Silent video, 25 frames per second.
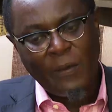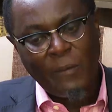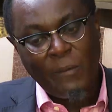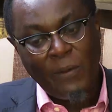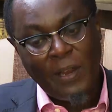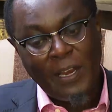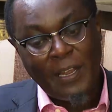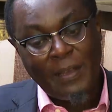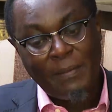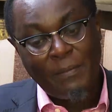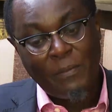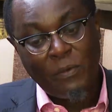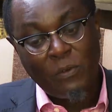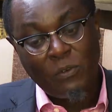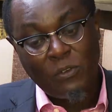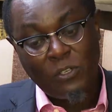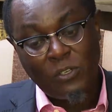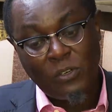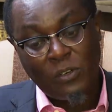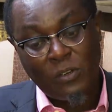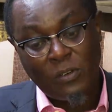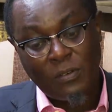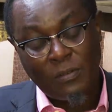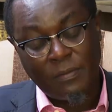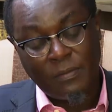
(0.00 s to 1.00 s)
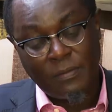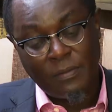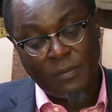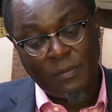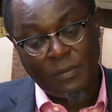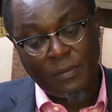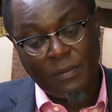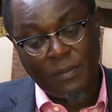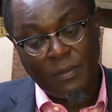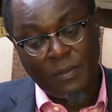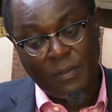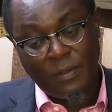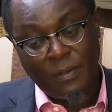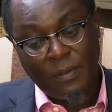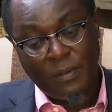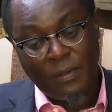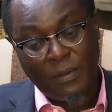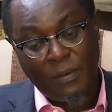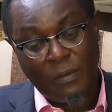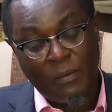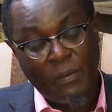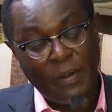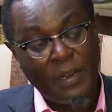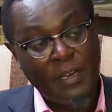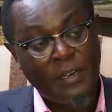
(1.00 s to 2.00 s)
William Ruto
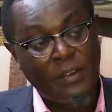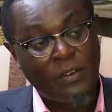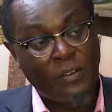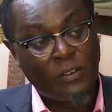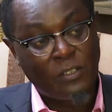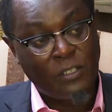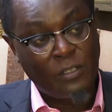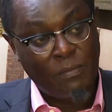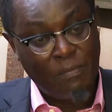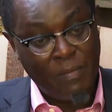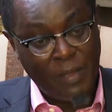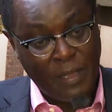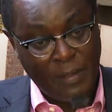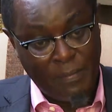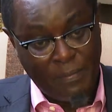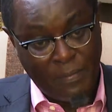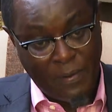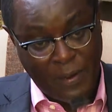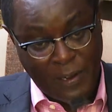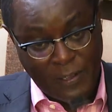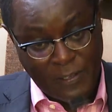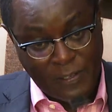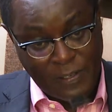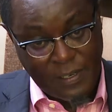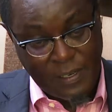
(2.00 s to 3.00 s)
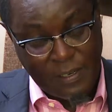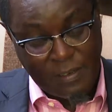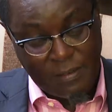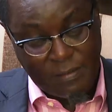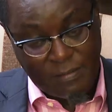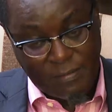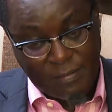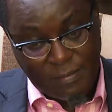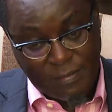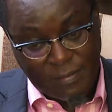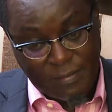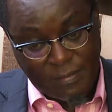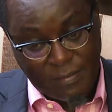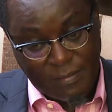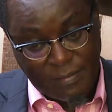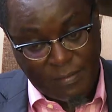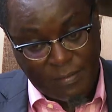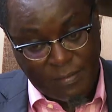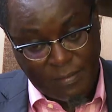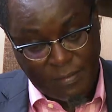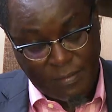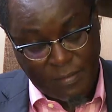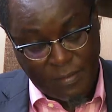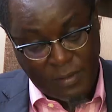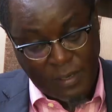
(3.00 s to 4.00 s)
will not be president.
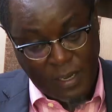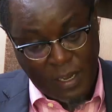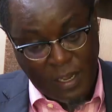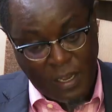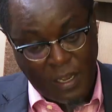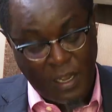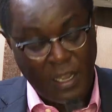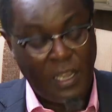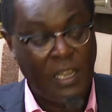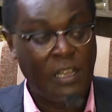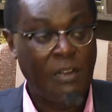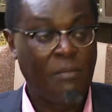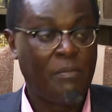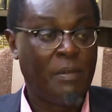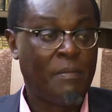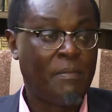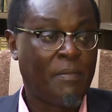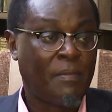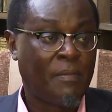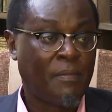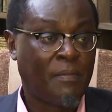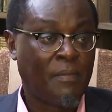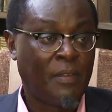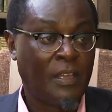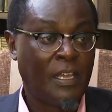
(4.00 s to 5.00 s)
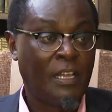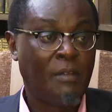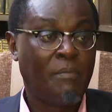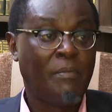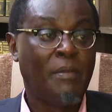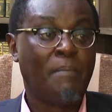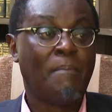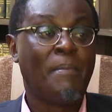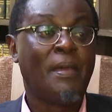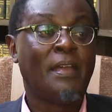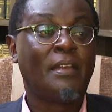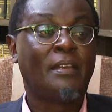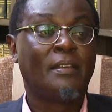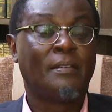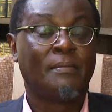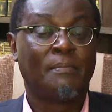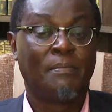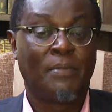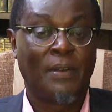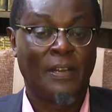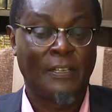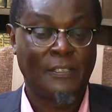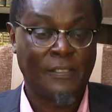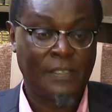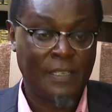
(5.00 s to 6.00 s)
He'll be made
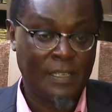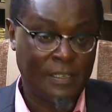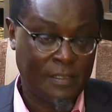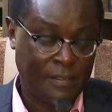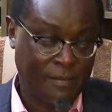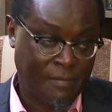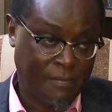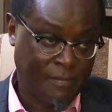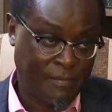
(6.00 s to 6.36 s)
president.